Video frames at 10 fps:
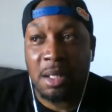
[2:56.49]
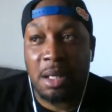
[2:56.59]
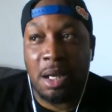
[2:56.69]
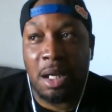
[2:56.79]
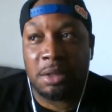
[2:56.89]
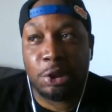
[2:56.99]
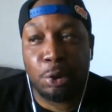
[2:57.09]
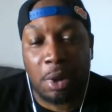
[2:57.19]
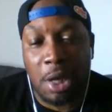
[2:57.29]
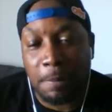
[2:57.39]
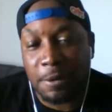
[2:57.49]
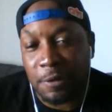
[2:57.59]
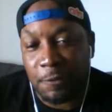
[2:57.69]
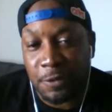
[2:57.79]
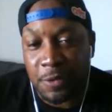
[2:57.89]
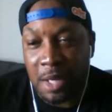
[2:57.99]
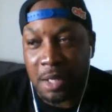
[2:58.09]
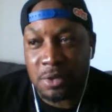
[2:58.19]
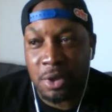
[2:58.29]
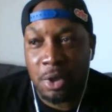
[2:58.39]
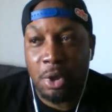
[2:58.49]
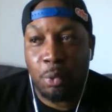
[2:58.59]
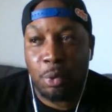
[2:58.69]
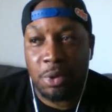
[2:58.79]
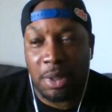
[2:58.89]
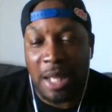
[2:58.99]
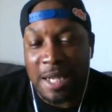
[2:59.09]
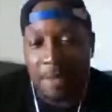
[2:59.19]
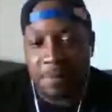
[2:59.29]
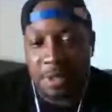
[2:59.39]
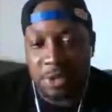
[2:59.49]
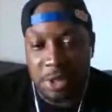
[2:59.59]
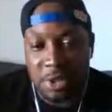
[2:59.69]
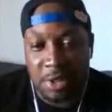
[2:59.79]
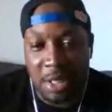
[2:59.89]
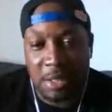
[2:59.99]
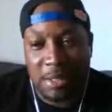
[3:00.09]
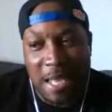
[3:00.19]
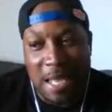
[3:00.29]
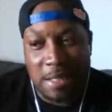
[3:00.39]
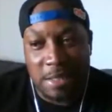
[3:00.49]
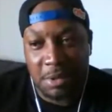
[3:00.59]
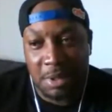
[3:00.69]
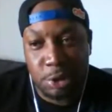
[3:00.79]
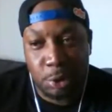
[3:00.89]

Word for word: to do a couple of different things with lineups that Jason Kidd can't necessarily do with